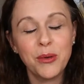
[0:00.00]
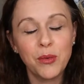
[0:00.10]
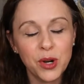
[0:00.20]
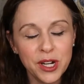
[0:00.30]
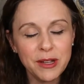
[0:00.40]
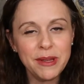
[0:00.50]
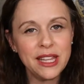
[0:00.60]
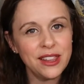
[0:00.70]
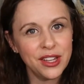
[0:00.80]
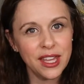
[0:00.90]
We're going to be
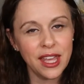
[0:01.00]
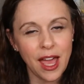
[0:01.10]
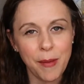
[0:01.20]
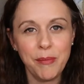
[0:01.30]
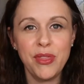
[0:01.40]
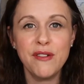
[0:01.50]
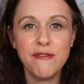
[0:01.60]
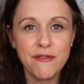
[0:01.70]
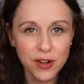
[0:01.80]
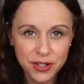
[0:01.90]
looking up the
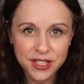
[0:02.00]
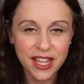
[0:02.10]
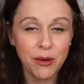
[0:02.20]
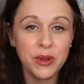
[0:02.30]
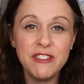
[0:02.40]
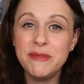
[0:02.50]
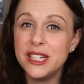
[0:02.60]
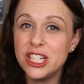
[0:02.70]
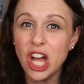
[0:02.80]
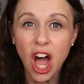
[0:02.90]
verse that we've
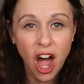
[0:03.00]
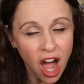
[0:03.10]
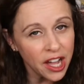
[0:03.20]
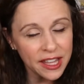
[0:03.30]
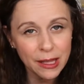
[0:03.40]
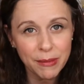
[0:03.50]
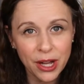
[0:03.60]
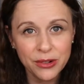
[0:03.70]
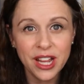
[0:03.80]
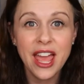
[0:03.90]
been talking about